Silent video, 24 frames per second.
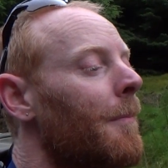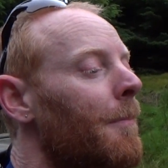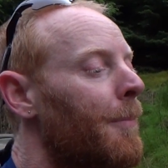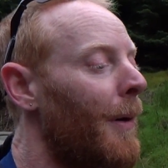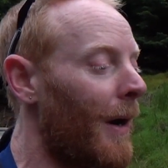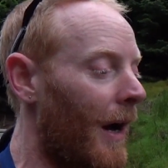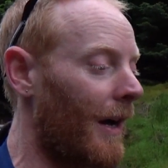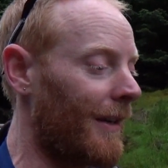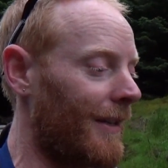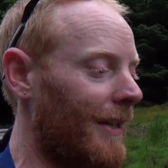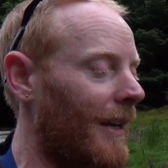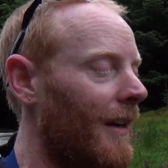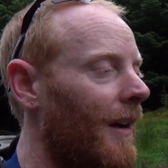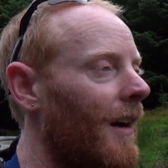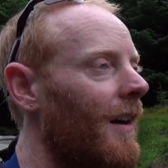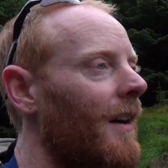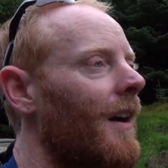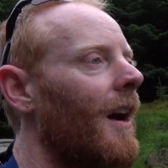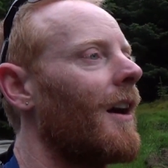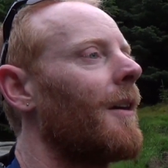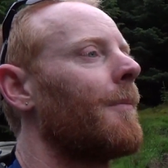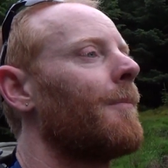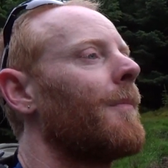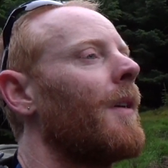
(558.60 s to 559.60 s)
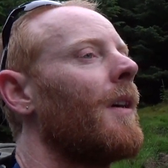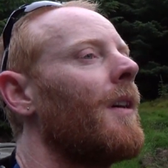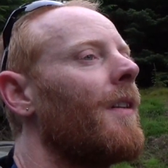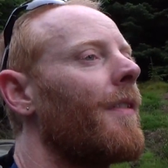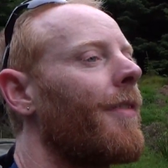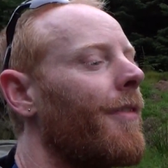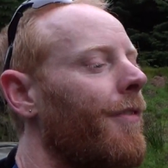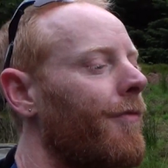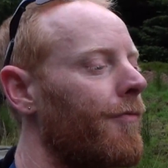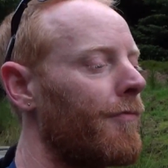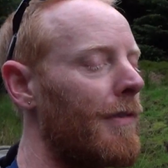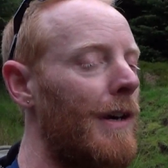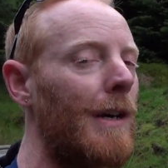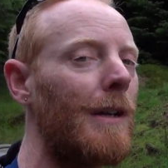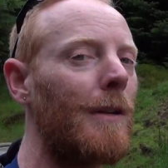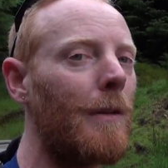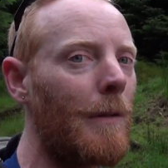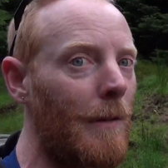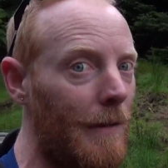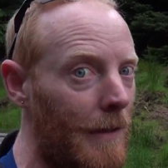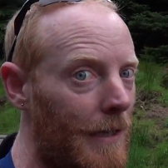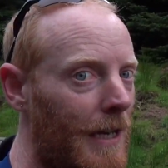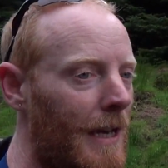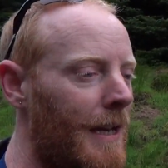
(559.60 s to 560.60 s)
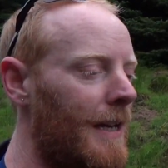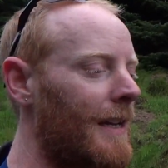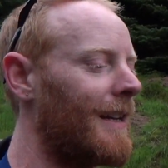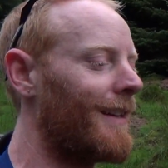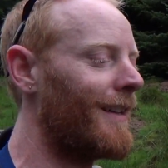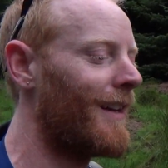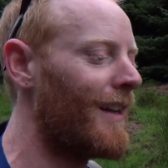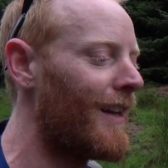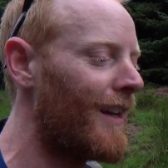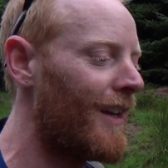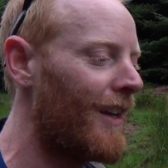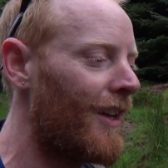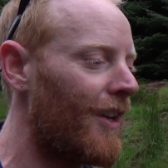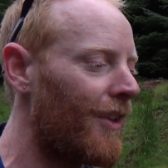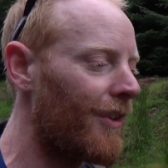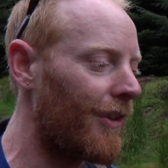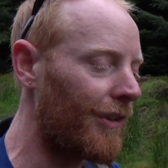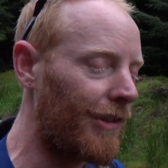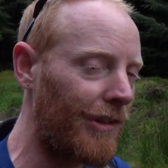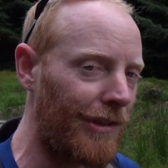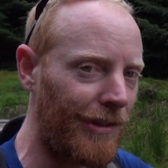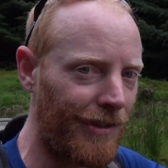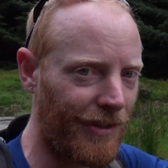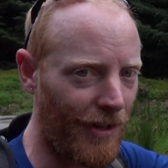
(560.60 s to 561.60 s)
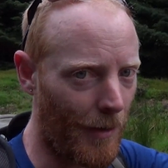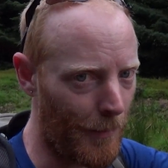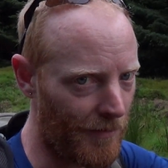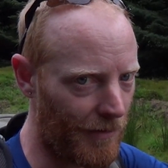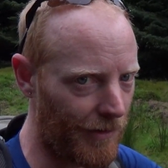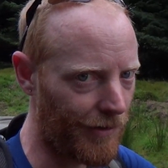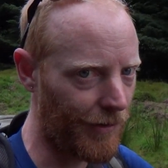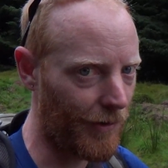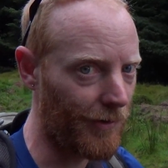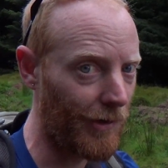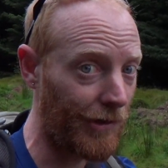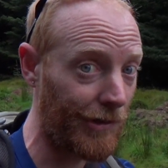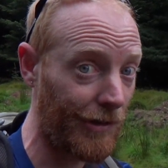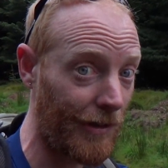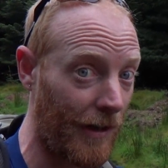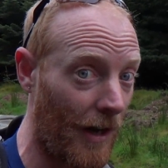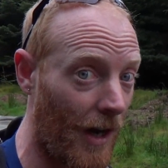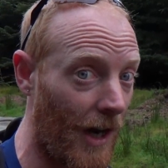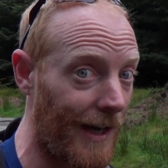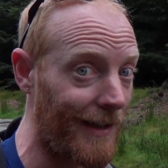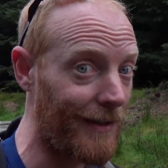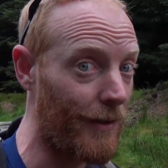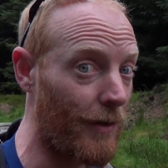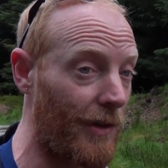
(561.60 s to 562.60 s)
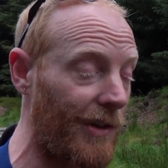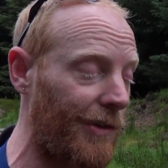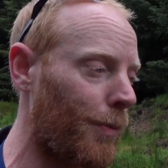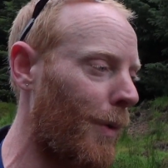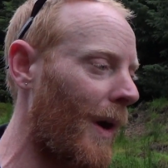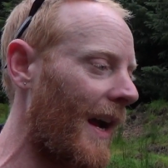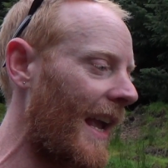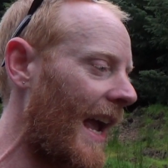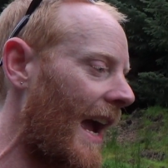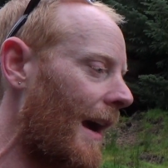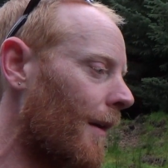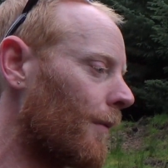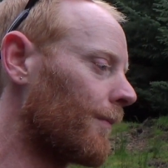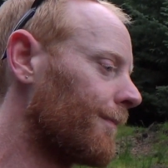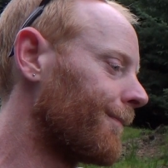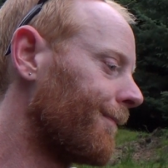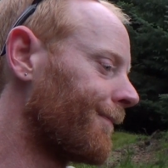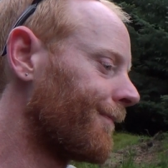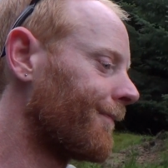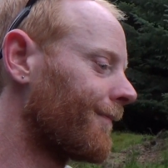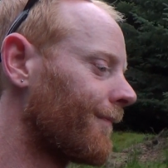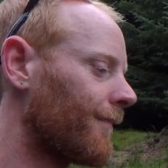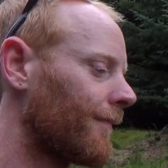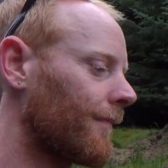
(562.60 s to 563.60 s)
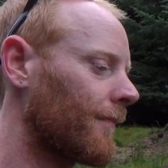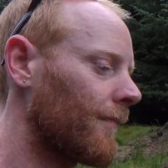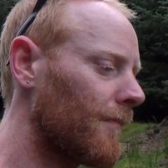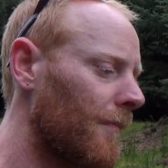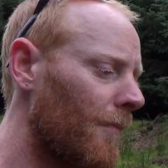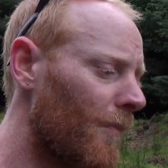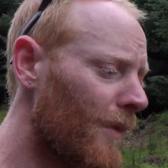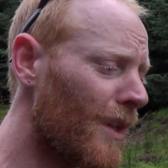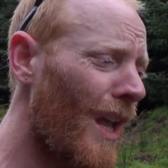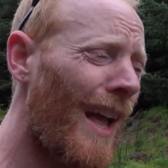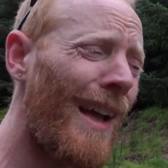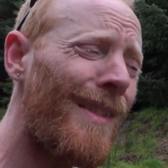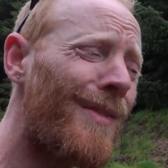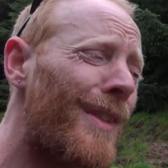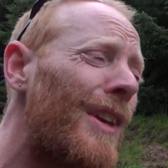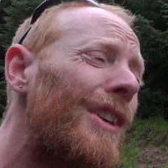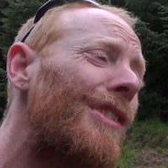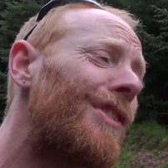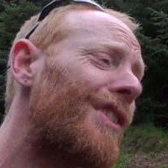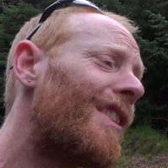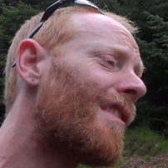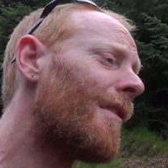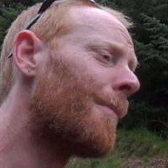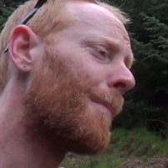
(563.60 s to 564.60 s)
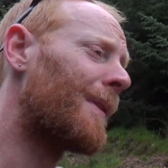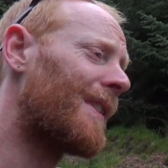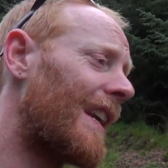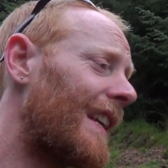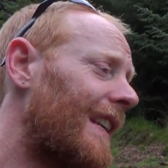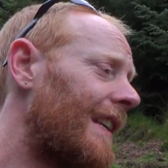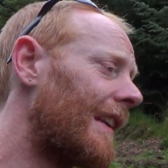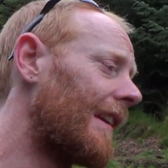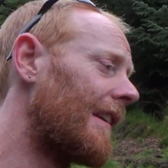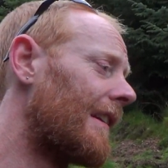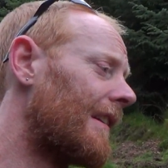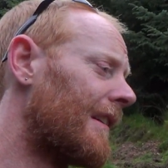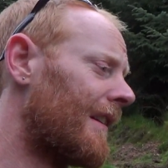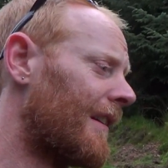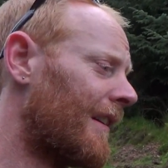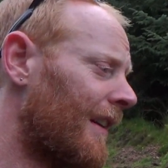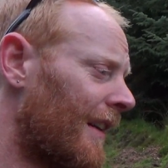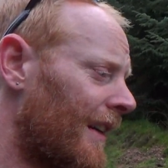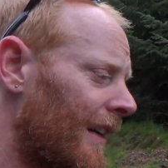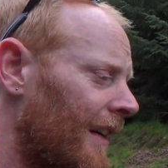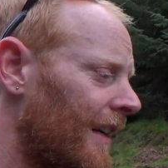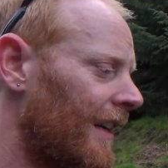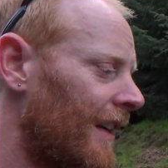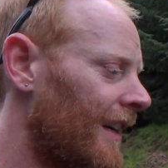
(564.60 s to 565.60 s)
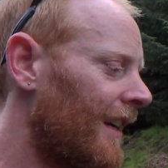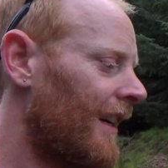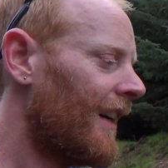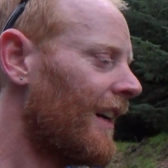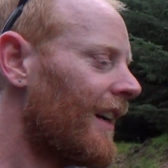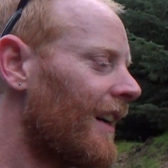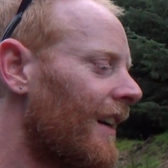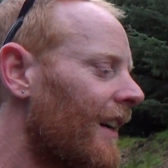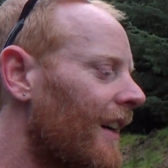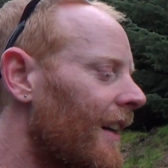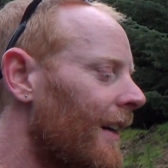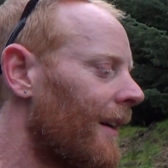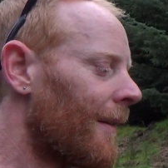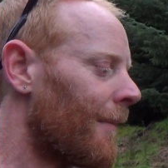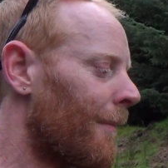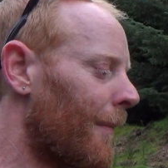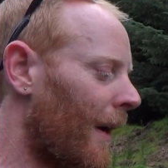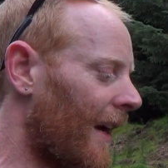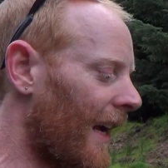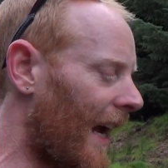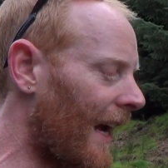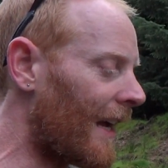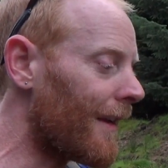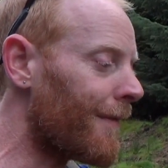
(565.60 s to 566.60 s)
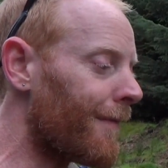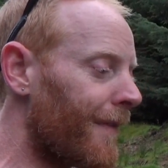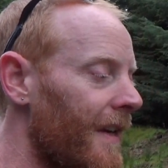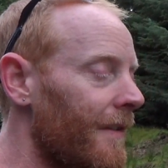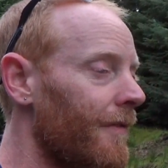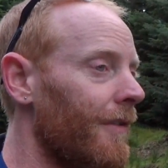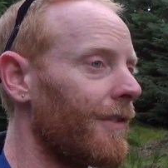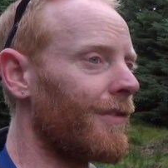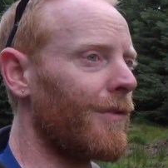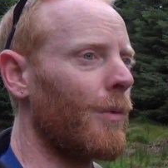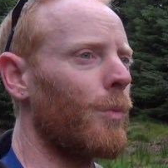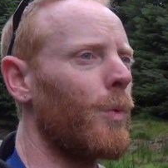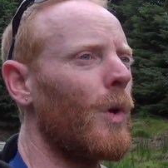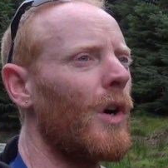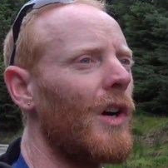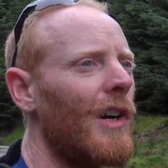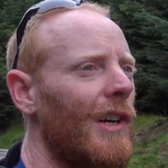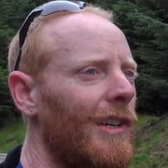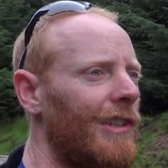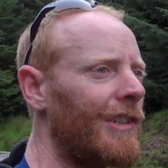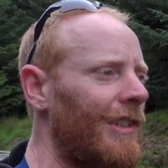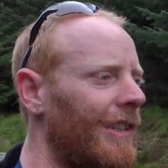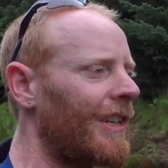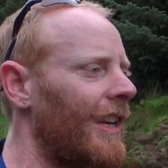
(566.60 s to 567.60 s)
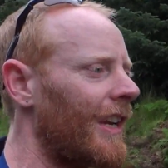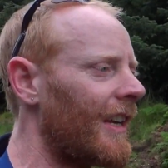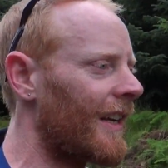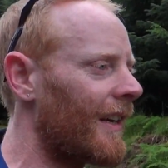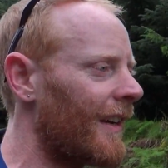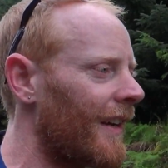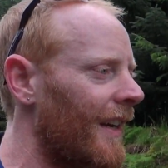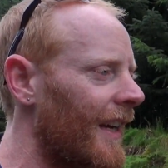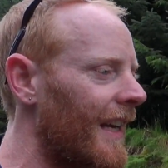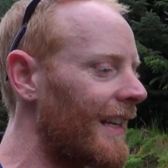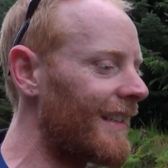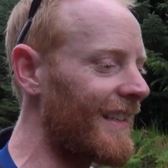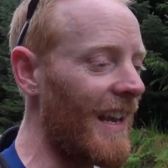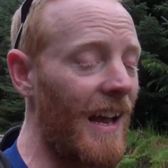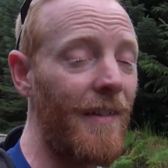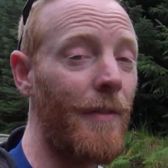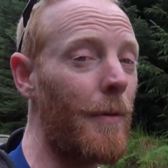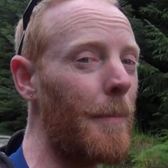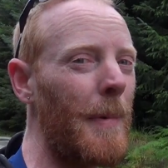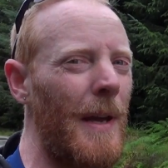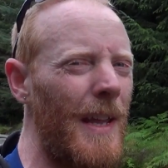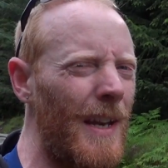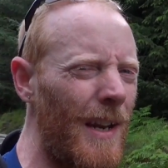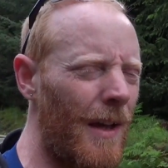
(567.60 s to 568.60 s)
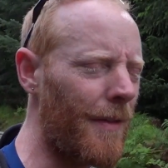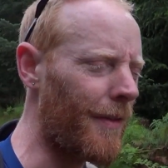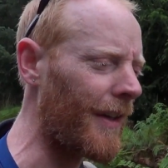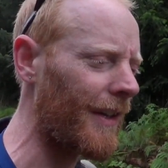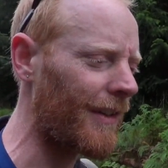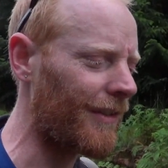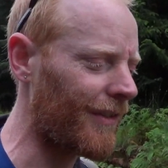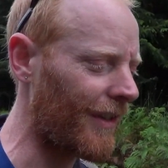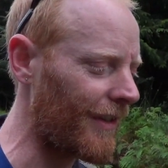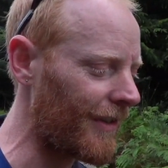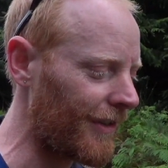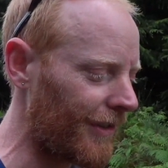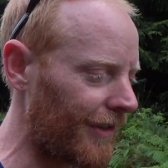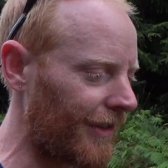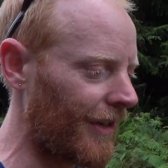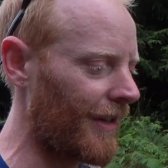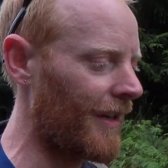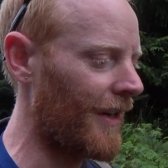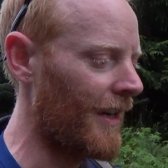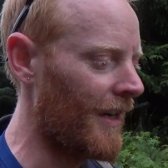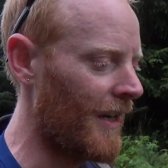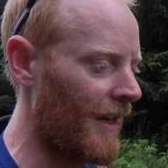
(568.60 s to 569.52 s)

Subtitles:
But I'm thrilled that summer is on the slide and on its way out. And this year in particular, my hay fever, it's the worst it's ever been, I think, since